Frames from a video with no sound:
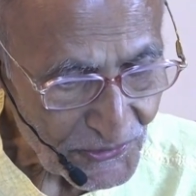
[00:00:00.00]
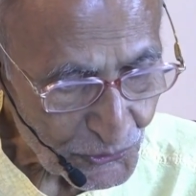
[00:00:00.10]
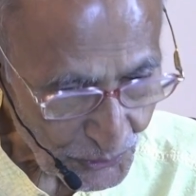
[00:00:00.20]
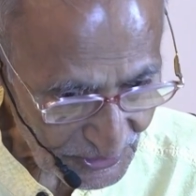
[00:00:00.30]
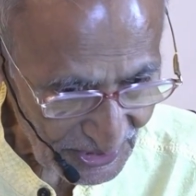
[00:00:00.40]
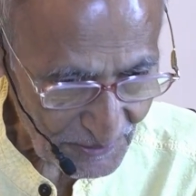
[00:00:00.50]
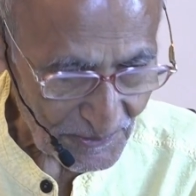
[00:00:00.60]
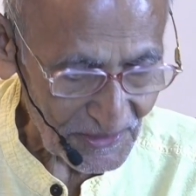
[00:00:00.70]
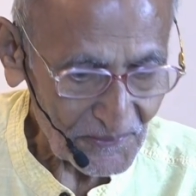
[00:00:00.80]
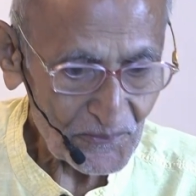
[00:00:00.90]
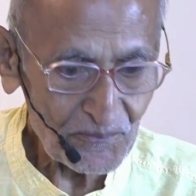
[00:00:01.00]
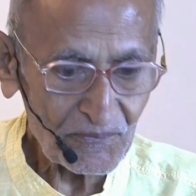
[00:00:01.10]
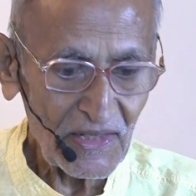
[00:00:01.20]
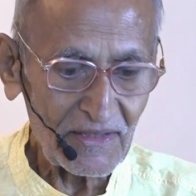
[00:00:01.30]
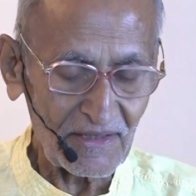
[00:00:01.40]
and Swadharma.
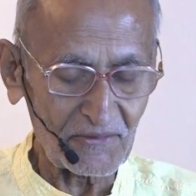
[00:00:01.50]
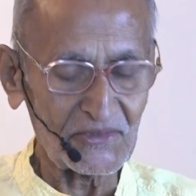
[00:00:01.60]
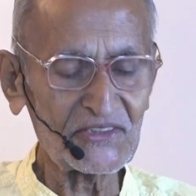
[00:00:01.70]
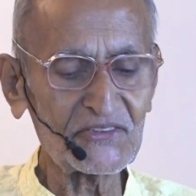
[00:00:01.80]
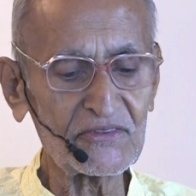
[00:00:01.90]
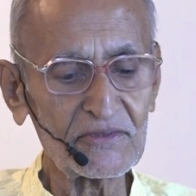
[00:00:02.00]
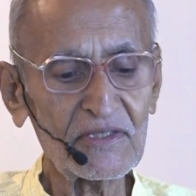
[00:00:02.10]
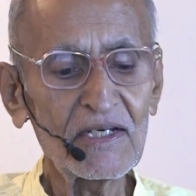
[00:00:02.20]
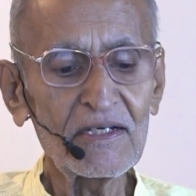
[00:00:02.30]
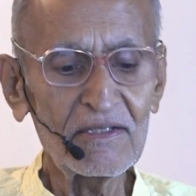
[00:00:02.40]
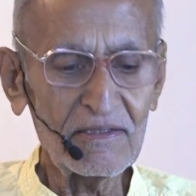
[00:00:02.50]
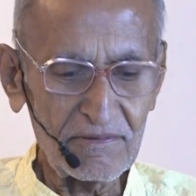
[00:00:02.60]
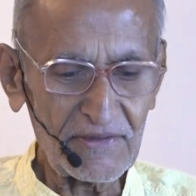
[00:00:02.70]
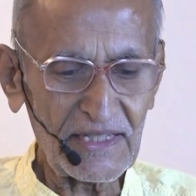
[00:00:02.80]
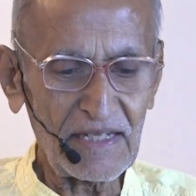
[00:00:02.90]
Now this is,
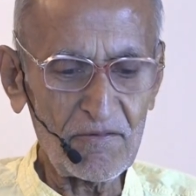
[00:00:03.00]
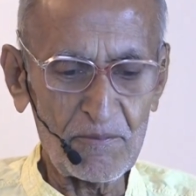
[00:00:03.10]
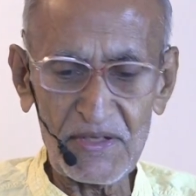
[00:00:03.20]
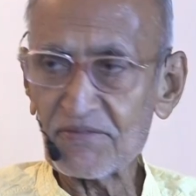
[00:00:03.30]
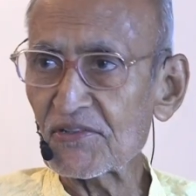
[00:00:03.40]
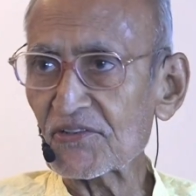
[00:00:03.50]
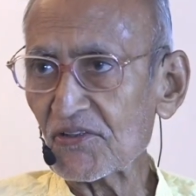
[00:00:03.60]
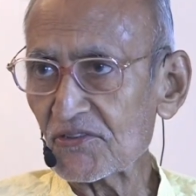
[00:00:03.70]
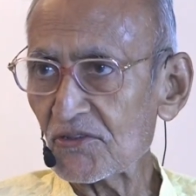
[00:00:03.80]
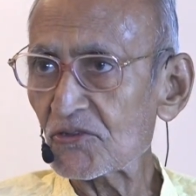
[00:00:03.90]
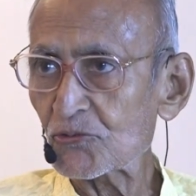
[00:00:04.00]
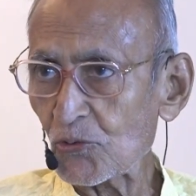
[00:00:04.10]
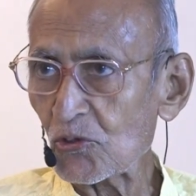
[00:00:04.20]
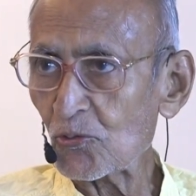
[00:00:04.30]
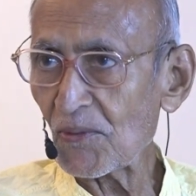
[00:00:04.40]
we can have a brief discussion
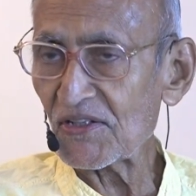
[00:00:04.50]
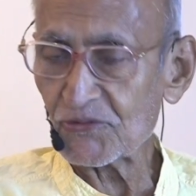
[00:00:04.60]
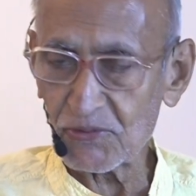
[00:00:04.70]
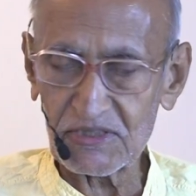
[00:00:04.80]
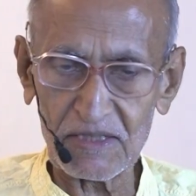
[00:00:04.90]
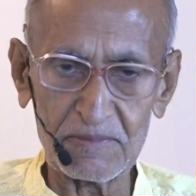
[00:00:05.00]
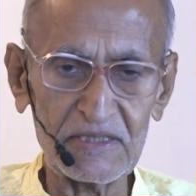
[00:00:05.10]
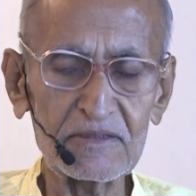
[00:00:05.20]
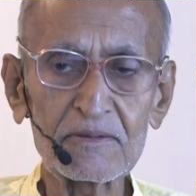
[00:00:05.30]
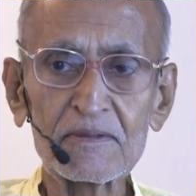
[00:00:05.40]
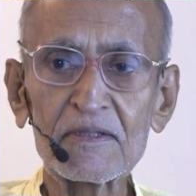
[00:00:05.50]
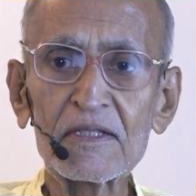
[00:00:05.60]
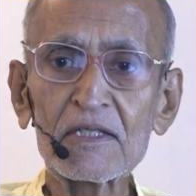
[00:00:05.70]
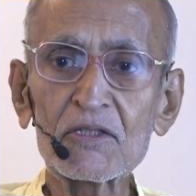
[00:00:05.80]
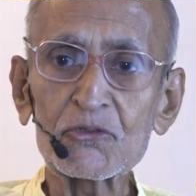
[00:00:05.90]
on Swarupa and Swadharma.
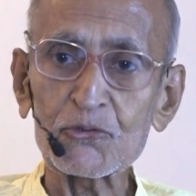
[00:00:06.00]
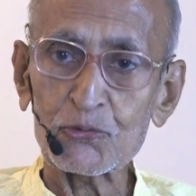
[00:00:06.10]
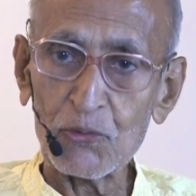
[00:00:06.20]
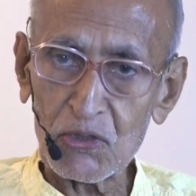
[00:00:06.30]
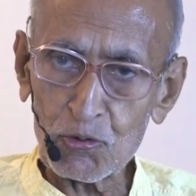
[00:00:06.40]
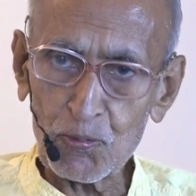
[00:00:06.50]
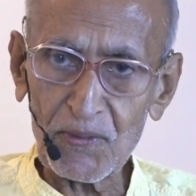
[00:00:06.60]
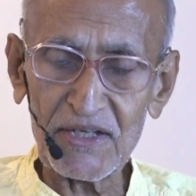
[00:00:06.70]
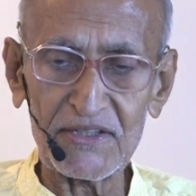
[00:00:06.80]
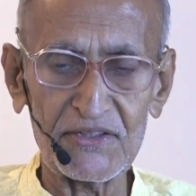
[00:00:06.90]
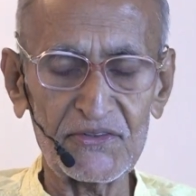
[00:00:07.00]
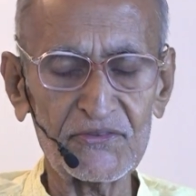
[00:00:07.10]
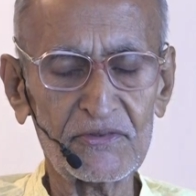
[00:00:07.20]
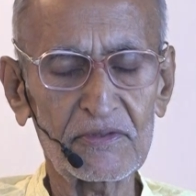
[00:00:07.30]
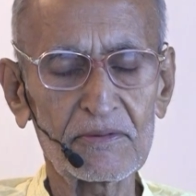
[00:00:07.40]
Swarupa
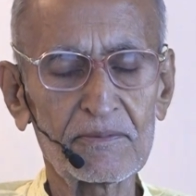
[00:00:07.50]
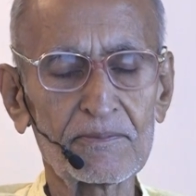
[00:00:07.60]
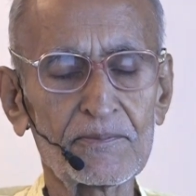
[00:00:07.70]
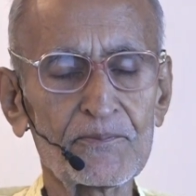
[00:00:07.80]
is